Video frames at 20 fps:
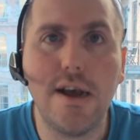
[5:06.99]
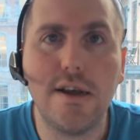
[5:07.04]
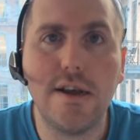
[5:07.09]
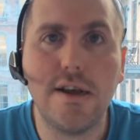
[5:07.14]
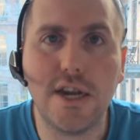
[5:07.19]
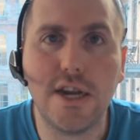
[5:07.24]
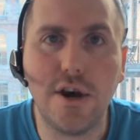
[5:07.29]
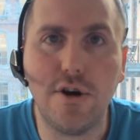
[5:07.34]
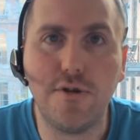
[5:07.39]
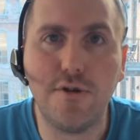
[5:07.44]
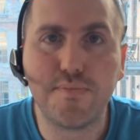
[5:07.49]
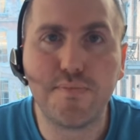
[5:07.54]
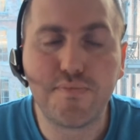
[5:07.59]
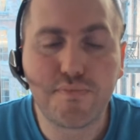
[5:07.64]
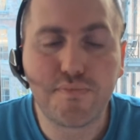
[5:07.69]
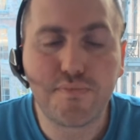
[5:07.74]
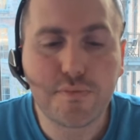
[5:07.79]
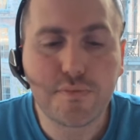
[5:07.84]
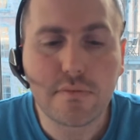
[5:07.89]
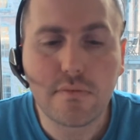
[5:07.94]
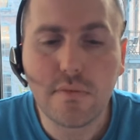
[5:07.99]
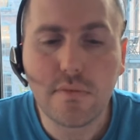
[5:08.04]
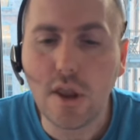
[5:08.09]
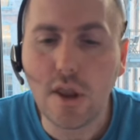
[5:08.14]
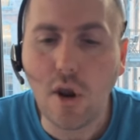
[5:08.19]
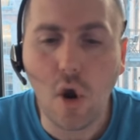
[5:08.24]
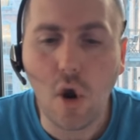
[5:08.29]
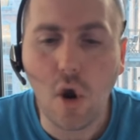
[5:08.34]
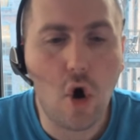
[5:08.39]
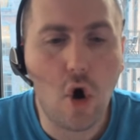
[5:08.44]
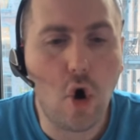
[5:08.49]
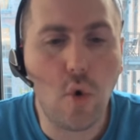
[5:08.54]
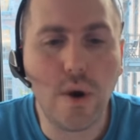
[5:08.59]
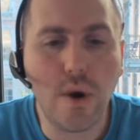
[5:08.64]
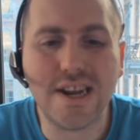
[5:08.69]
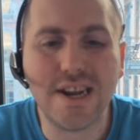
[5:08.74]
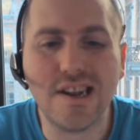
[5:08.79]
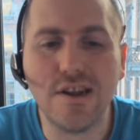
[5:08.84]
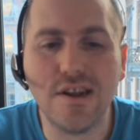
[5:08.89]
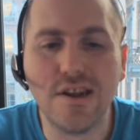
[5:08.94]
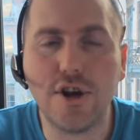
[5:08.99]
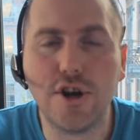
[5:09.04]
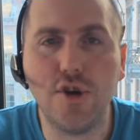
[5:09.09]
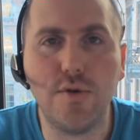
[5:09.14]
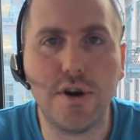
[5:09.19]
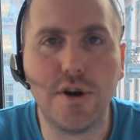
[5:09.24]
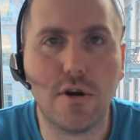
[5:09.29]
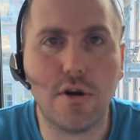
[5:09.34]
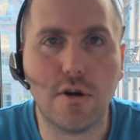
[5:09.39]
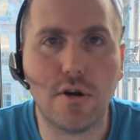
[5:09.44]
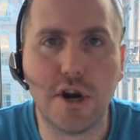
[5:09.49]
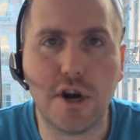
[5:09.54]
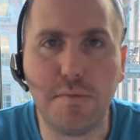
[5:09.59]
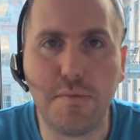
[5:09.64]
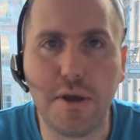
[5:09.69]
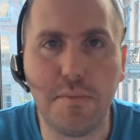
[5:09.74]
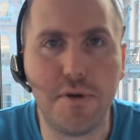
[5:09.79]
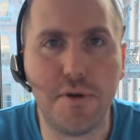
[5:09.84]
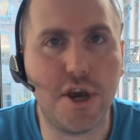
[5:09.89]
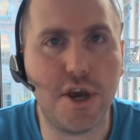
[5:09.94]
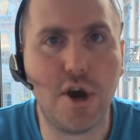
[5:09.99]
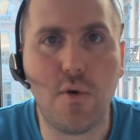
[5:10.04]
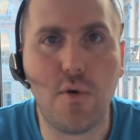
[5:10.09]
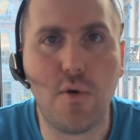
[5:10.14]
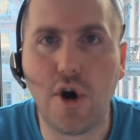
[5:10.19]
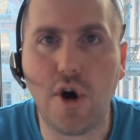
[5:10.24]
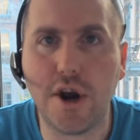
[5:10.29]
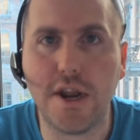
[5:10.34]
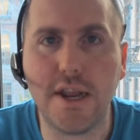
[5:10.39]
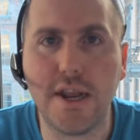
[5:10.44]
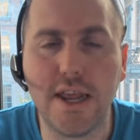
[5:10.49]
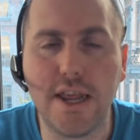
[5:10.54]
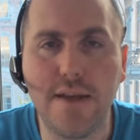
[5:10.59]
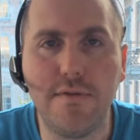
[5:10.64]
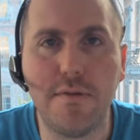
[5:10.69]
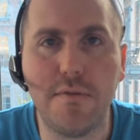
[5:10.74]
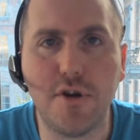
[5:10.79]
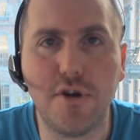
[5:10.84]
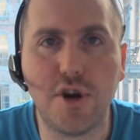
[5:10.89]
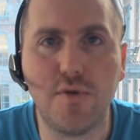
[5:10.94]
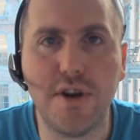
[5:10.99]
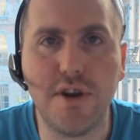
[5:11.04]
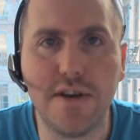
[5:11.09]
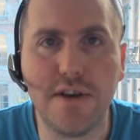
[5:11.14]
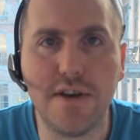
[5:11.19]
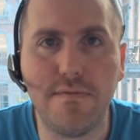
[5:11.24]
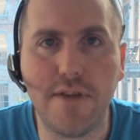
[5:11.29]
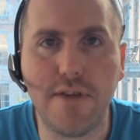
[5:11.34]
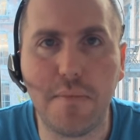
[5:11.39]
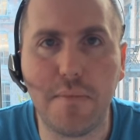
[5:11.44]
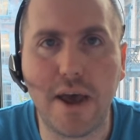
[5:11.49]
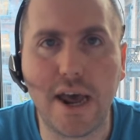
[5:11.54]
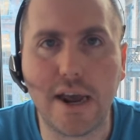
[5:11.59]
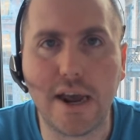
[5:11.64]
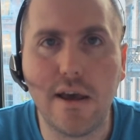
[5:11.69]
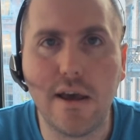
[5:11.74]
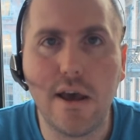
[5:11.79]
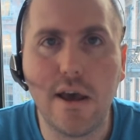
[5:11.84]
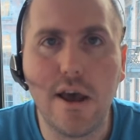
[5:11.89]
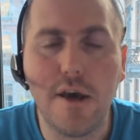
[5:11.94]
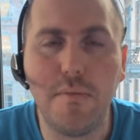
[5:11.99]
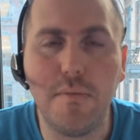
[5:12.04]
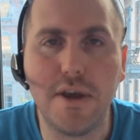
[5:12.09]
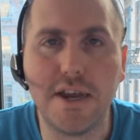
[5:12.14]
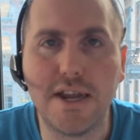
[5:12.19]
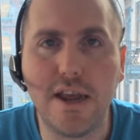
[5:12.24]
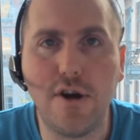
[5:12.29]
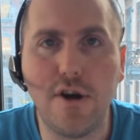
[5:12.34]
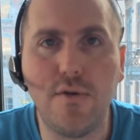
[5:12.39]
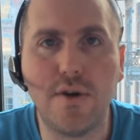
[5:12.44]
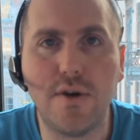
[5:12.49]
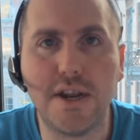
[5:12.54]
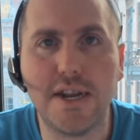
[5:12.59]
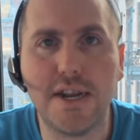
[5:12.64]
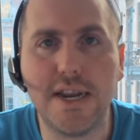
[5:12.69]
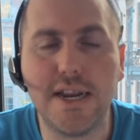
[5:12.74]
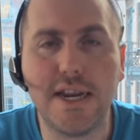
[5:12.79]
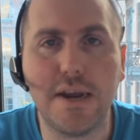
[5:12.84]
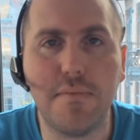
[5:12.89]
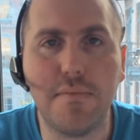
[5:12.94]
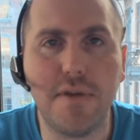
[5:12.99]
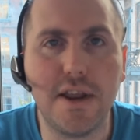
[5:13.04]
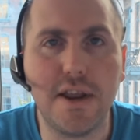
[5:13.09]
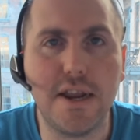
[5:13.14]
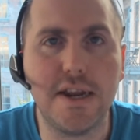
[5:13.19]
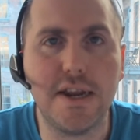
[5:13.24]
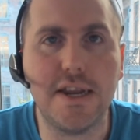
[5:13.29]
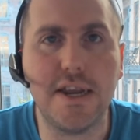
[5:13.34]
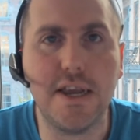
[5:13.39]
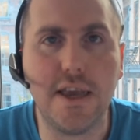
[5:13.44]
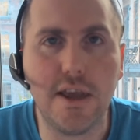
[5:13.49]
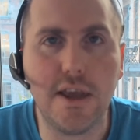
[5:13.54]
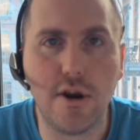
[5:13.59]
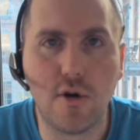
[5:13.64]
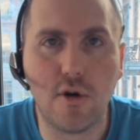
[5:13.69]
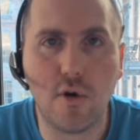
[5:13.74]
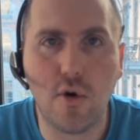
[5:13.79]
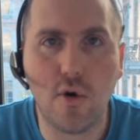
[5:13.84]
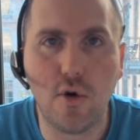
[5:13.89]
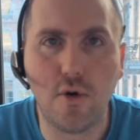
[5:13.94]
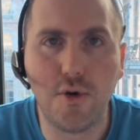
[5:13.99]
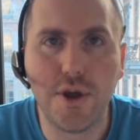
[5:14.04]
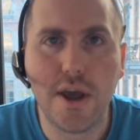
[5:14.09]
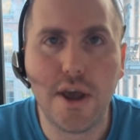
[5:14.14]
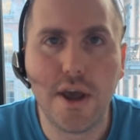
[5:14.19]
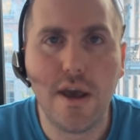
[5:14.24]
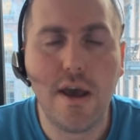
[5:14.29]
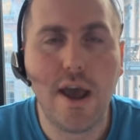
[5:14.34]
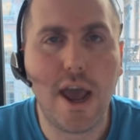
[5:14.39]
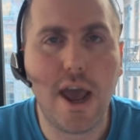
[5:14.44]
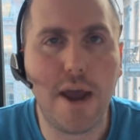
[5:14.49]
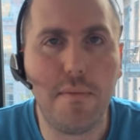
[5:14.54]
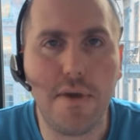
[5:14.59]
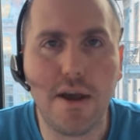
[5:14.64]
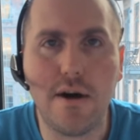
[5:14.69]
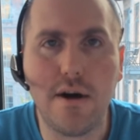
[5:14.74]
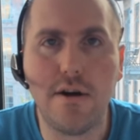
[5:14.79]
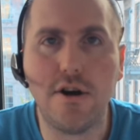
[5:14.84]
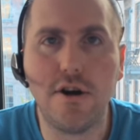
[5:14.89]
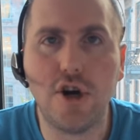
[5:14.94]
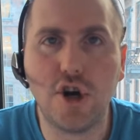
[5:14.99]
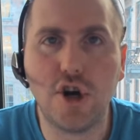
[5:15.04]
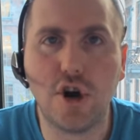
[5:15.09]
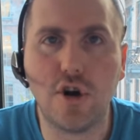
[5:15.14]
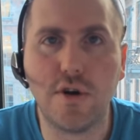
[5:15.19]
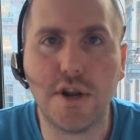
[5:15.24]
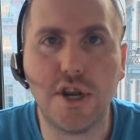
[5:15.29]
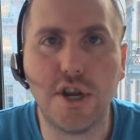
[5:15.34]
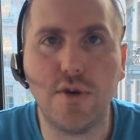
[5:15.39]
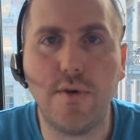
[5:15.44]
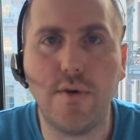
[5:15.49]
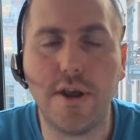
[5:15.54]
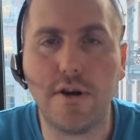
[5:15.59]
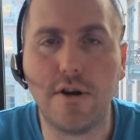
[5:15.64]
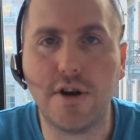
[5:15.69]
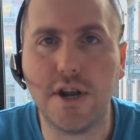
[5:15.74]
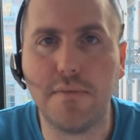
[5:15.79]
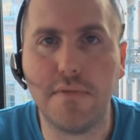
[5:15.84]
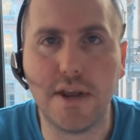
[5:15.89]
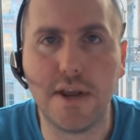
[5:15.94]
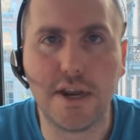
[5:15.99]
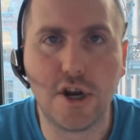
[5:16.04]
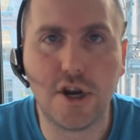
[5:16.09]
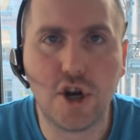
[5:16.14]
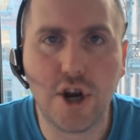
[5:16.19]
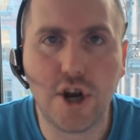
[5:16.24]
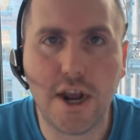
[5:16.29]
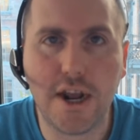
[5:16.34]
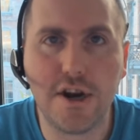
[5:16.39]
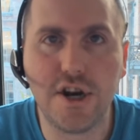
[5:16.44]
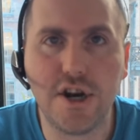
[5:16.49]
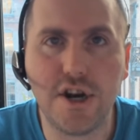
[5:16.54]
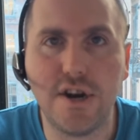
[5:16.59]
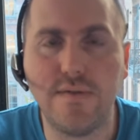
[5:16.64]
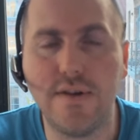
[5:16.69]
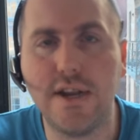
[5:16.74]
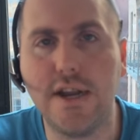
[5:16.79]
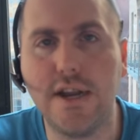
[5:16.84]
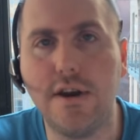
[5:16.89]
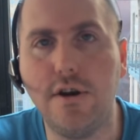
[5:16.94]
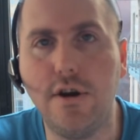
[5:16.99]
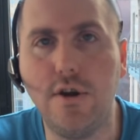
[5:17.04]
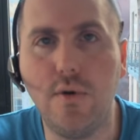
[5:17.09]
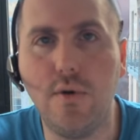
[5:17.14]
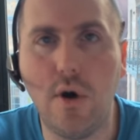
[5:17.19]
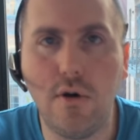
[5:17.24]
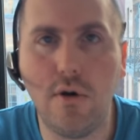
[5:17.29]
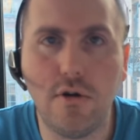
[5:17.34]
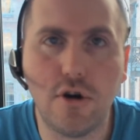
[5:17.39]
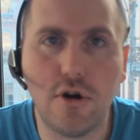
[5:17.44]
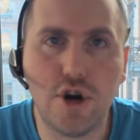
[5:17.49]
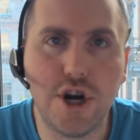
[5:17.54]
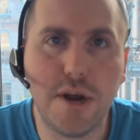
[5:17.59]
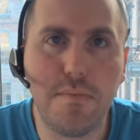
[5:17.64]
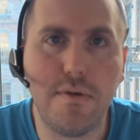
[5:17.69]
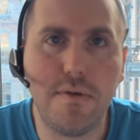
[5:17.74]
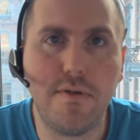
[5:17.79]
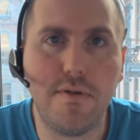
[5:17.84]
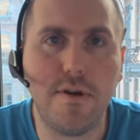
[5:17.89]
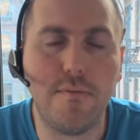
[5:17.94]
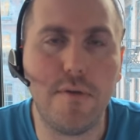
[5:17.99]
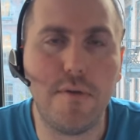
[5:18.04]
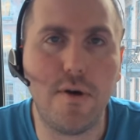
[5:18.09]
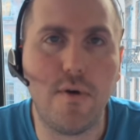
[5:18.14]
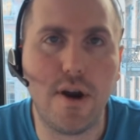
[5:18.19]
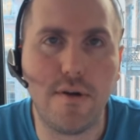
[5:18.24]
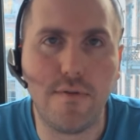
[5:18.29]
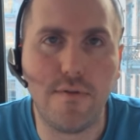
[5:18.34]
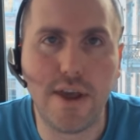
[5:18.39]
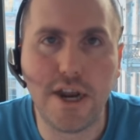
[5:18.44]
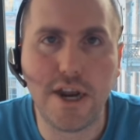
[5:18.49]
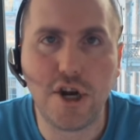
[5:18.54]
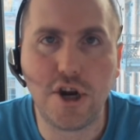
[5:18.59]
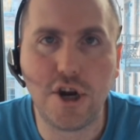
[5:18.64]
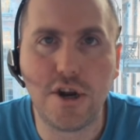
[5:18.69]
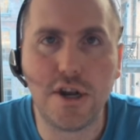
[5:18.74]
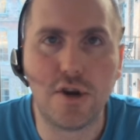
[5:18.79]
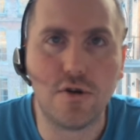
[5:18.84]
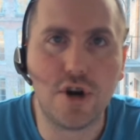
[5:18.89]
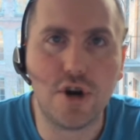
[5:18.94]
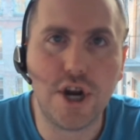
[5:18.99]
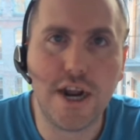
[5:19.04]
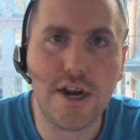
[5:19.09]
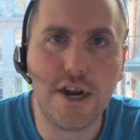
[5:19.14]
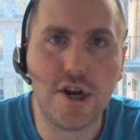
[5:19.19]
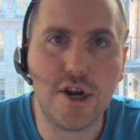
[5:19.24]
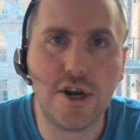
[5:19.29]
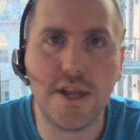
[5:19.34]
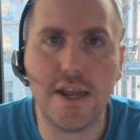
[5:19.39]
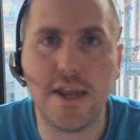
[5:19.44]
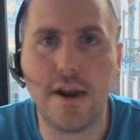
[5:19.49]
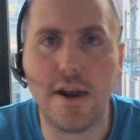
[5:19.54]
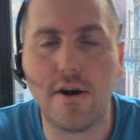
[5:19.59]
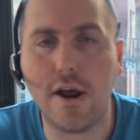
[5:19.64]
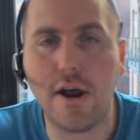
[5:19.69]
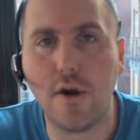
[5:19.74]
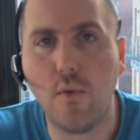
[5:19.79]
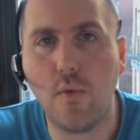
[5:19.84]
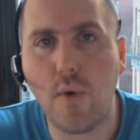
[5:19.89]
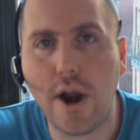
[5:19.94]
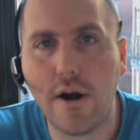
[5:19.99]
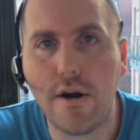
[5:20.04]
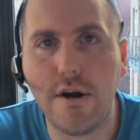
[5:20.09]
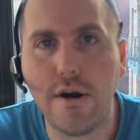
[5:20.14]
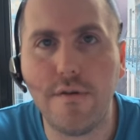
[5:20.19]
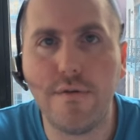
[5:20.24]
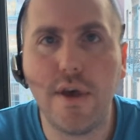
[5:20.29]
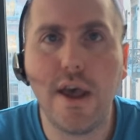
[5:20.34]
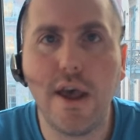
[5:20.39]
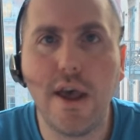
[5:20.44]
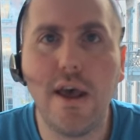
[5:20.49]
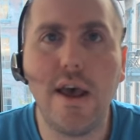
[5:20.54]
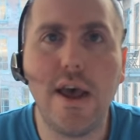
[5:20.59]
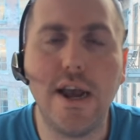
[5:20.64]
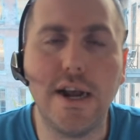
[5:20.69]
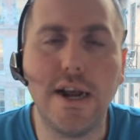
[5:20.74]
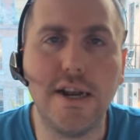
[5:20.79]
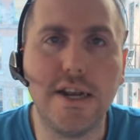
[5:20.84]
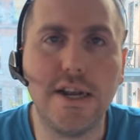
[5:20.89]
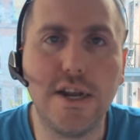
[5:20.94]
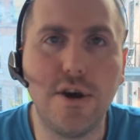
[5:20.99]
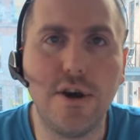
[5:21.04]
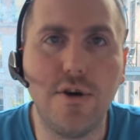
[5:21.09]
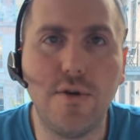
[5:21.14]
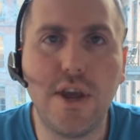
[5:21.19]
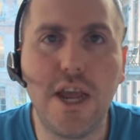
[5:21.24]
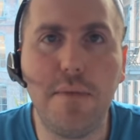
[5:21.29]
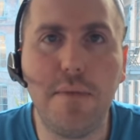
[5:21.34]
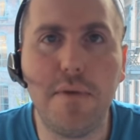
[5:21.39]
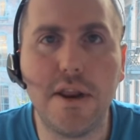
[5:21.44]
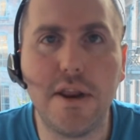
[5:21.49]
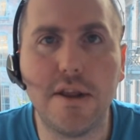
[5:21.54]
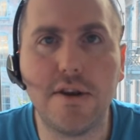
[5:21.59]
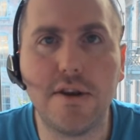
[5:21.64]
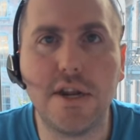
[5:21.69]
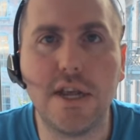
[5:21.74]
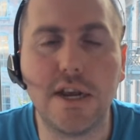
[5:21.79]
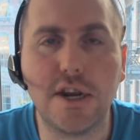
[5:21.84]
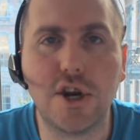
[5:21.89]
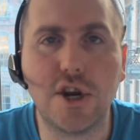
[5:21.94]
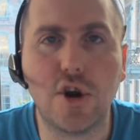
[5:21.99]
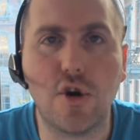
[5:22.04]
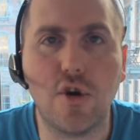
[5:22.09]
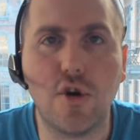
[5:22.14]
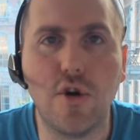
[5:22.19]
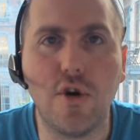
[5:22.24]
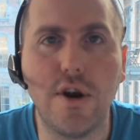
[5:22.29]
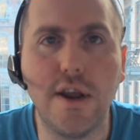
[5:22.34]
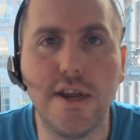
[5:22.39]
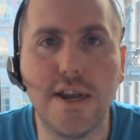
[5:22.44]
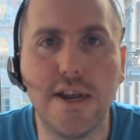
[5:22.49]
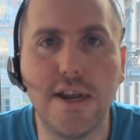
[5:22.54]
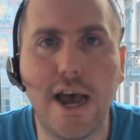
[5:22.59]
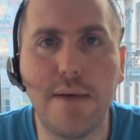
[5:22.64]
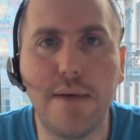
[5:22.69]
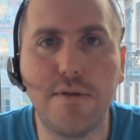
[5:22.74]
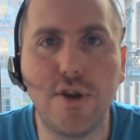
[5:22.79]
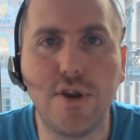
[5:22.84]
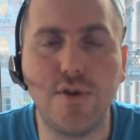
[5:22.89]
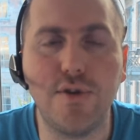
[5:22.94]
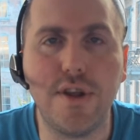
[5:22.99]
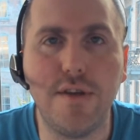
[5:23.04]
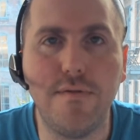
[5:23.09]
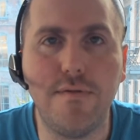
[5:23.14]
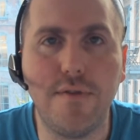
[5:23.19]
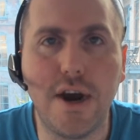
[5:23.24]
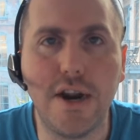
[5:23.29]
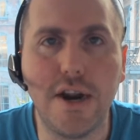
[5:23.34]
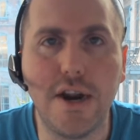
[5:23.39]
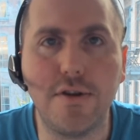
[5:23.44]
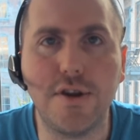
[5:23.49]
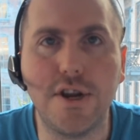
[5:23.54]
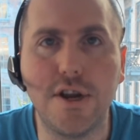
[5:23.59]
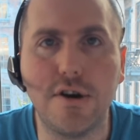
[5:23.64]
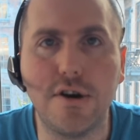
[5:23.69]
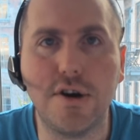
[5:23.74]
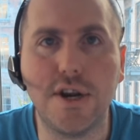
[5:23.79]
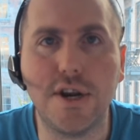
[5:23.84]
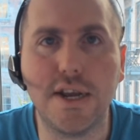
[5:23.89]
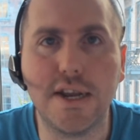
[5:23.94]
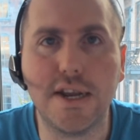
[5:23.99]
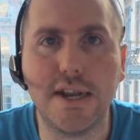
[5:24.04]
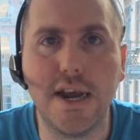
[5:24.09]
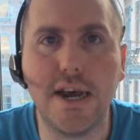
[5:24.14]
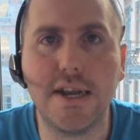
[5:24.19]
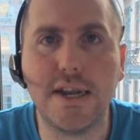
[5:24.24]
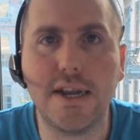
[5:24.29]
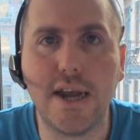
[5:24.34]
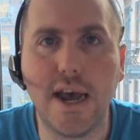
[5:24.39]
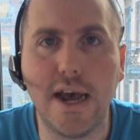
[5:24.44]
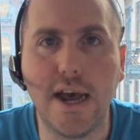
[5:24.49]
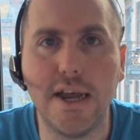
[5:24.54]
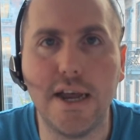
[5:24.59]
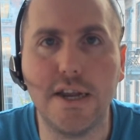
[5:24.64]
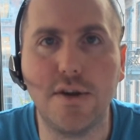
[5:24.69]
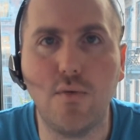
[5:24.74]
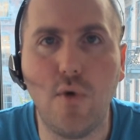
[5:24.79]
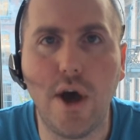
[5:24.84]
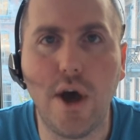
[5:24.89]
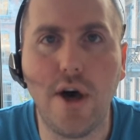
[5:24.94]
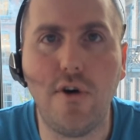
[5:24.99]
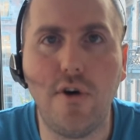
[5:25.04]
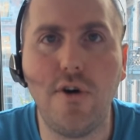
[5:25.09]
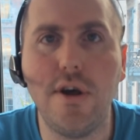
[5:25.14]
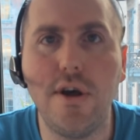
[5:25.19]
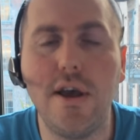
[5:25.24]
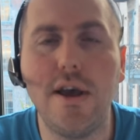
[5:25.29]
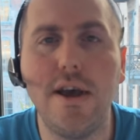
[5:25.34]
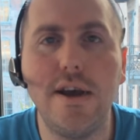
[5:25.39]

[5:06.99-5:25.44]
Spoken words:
So always look to encourage people to go on and leave the most recent feedback, because they don't want to see something that's a year old and be unsure as to whether something's changed, if it's under new ownership, if there have been renovations or changes that they're not aware of. And so keeping those things current is absolutely vital to your success as well.